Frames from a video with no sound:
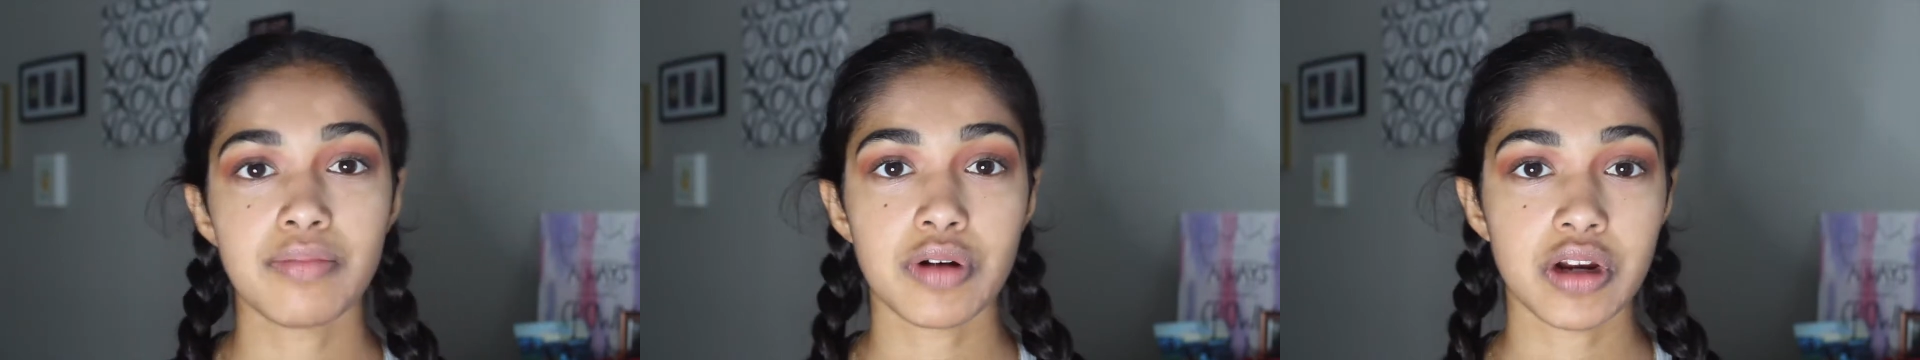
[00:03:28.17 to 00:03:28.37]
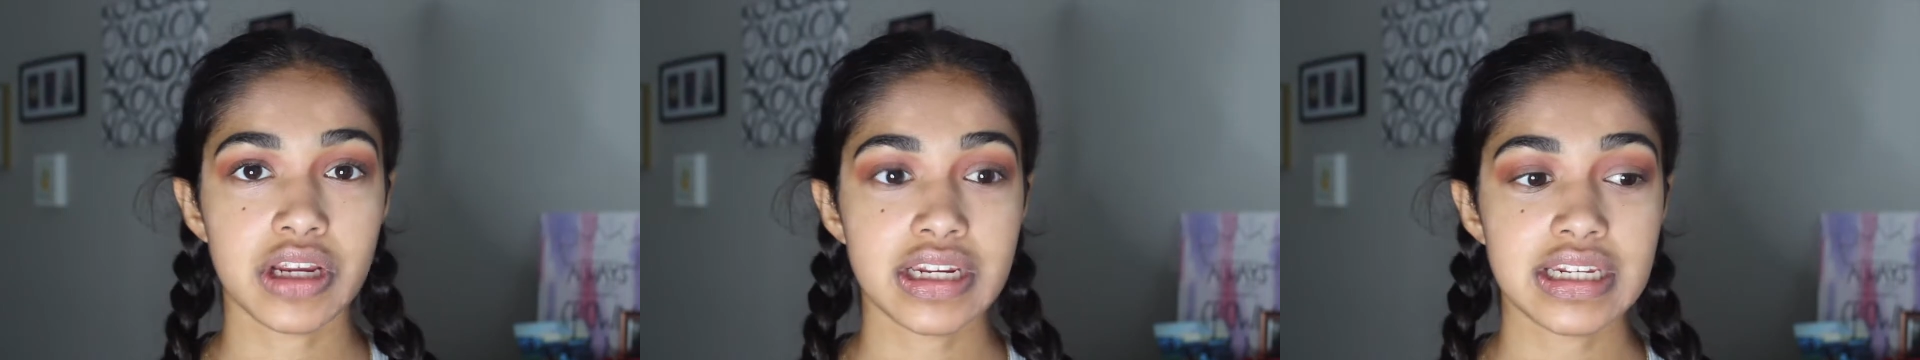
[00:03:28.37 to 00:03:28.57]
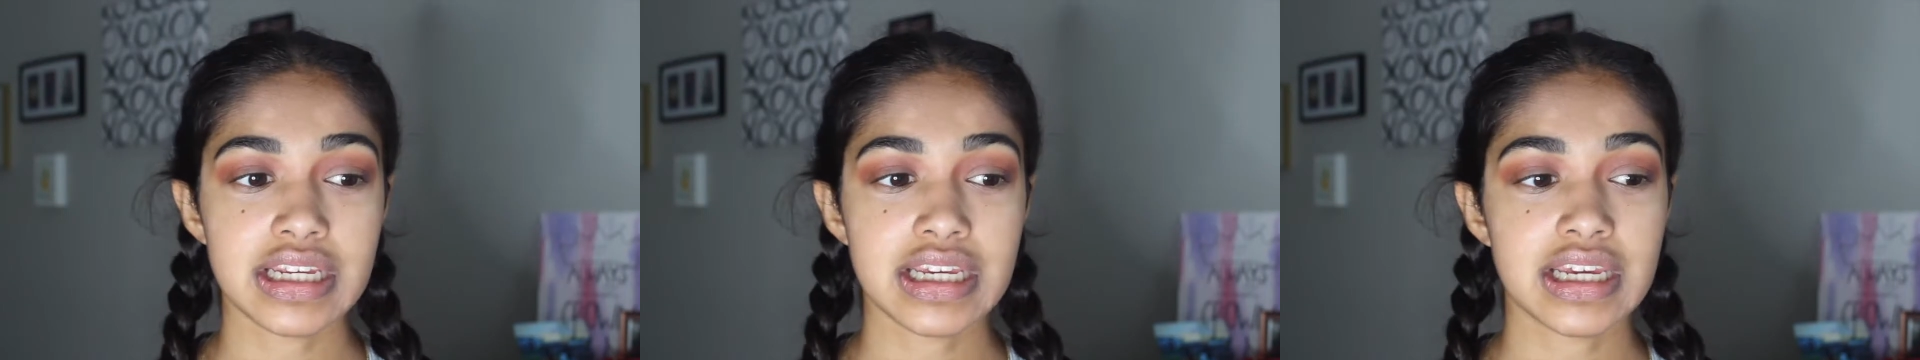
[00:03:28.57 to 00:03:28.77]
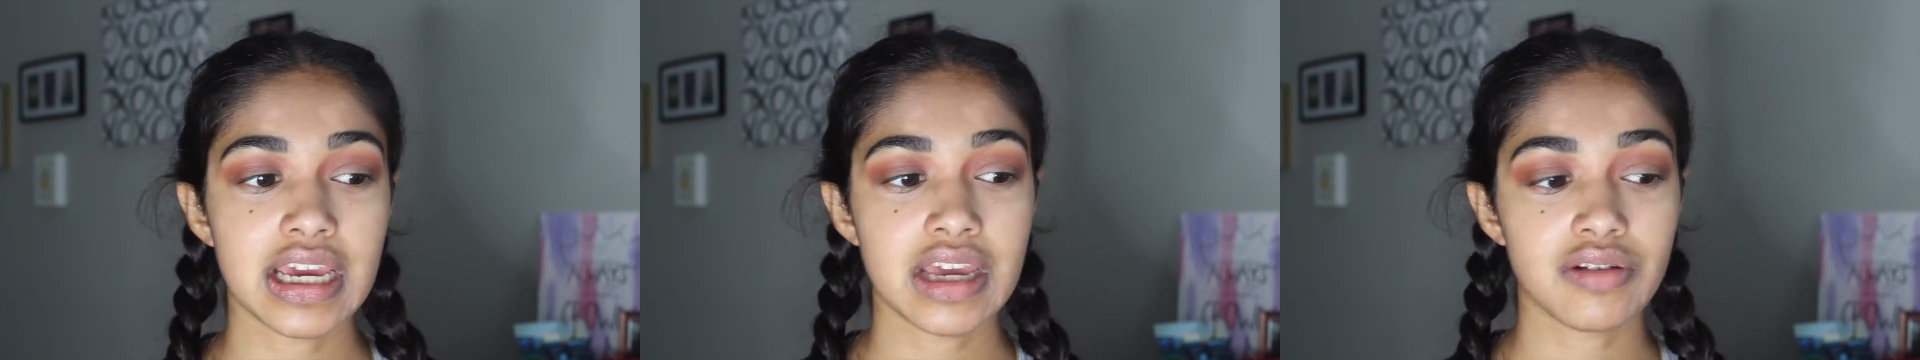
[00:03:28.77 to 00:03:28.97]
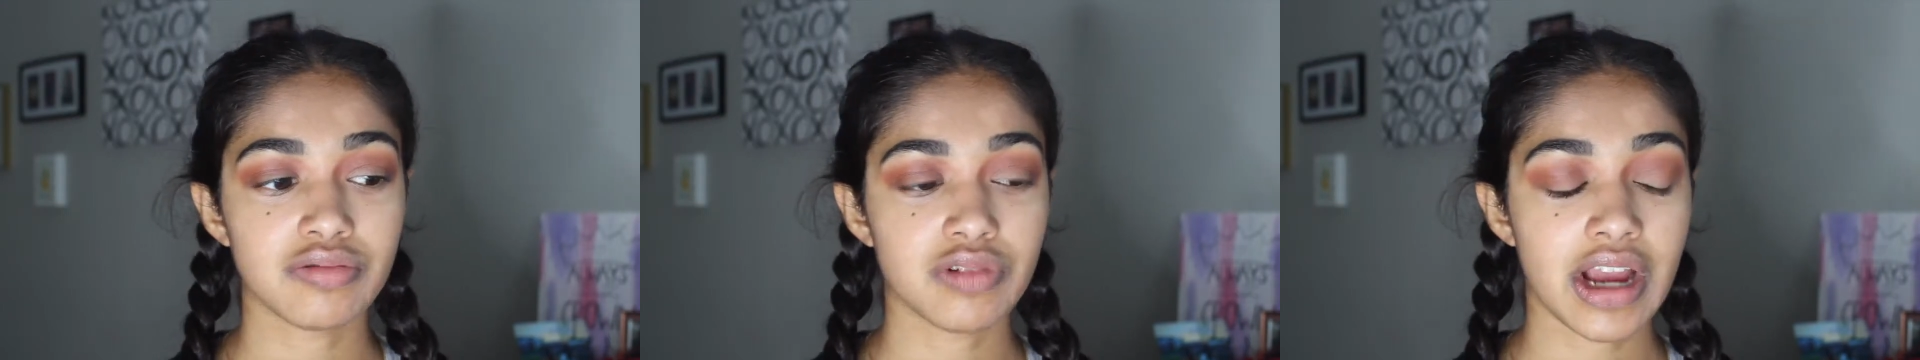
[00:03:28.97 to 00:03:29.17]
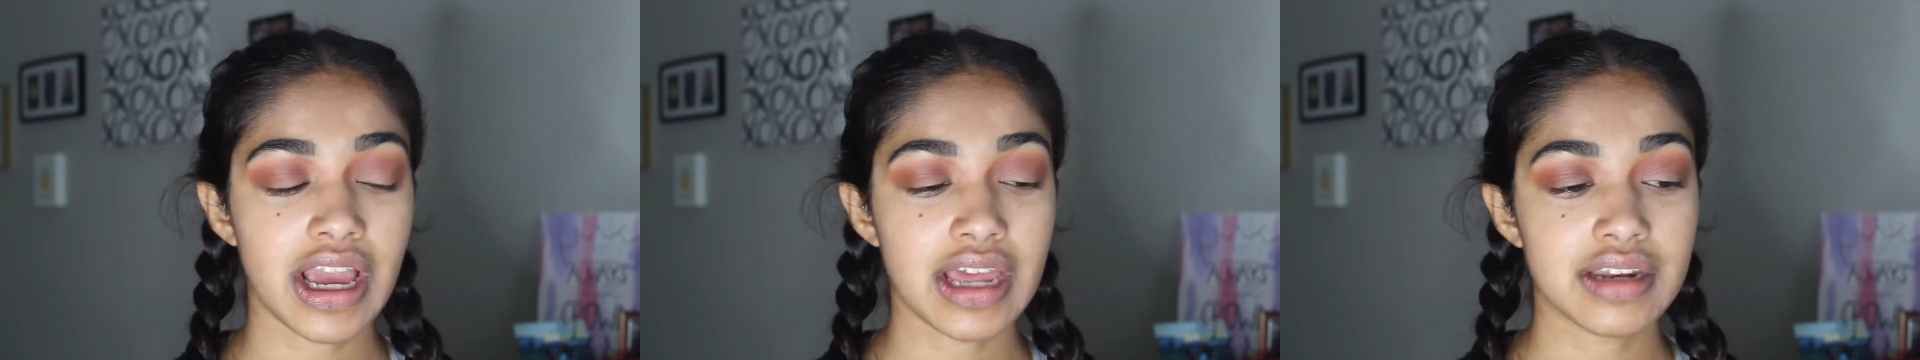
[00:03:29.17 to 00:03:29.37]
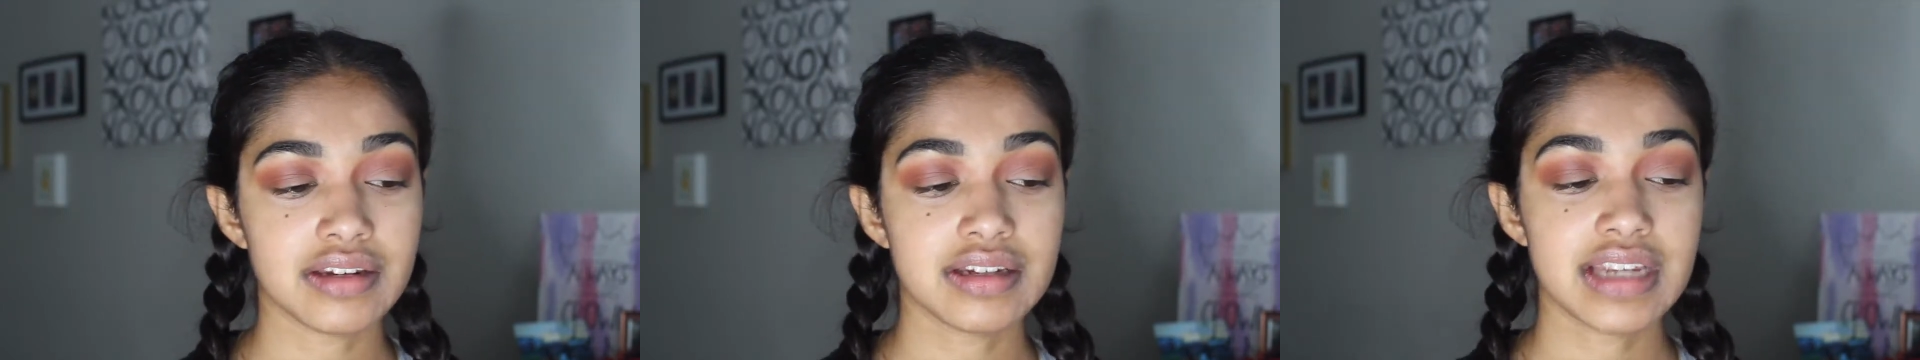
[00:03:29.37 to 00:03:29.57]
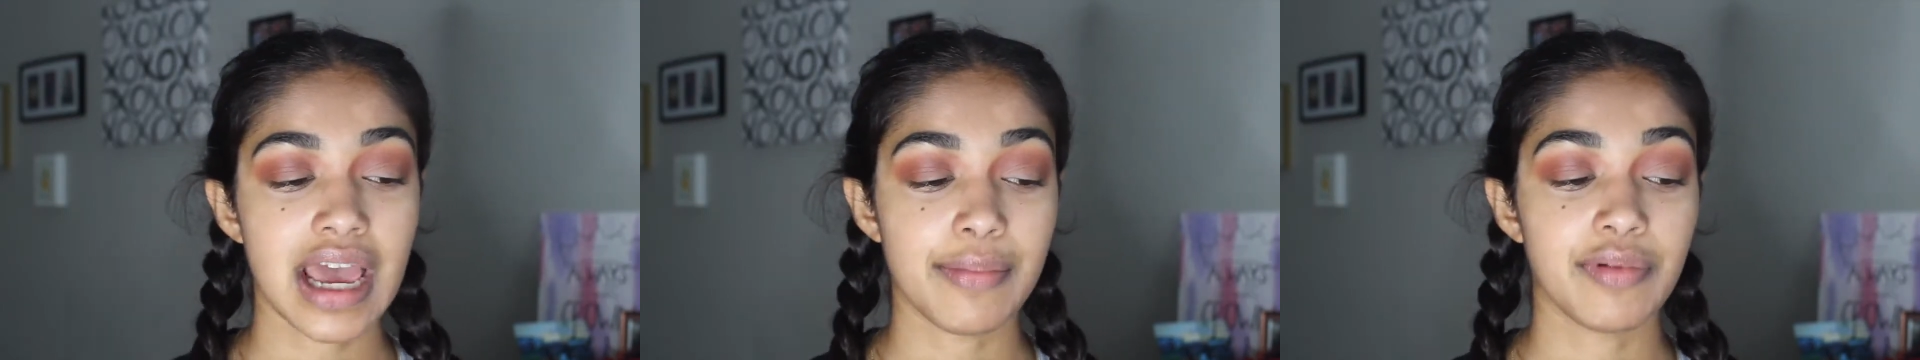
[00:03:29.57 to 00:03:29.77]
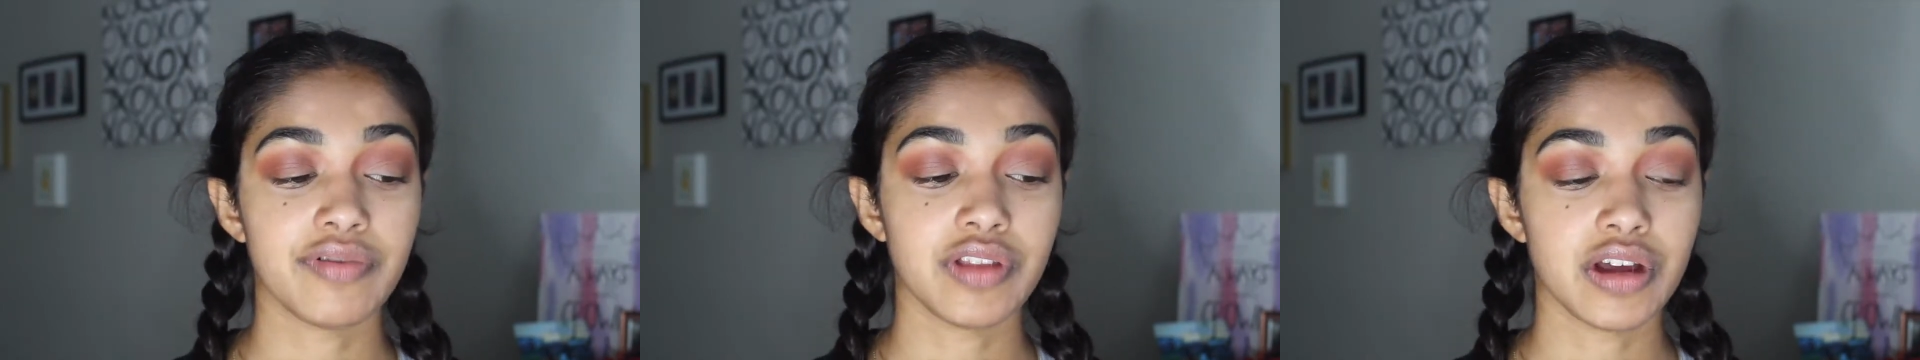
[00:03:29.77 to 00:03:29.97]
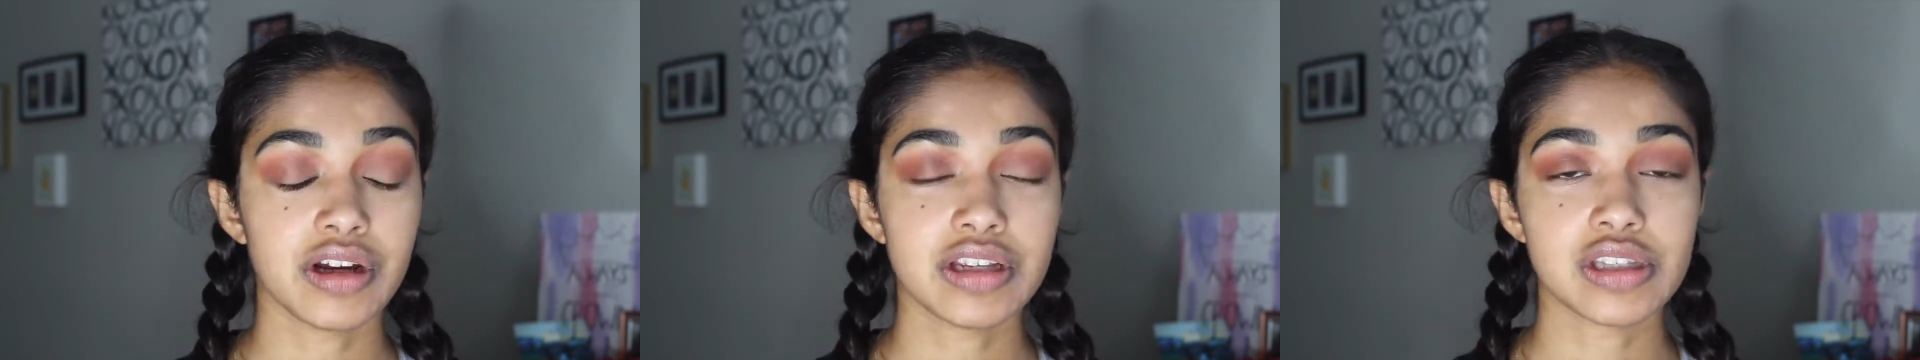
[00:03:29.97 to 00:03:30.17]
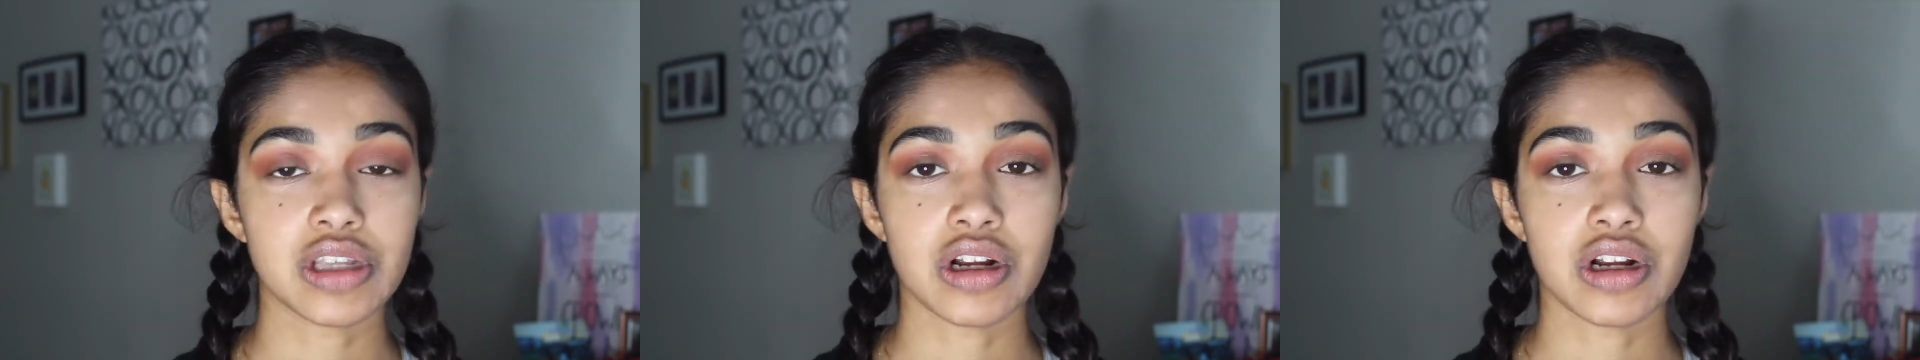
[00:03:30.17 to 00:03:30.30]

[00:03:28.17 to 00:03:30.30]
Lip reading: burgundy and red type of looks.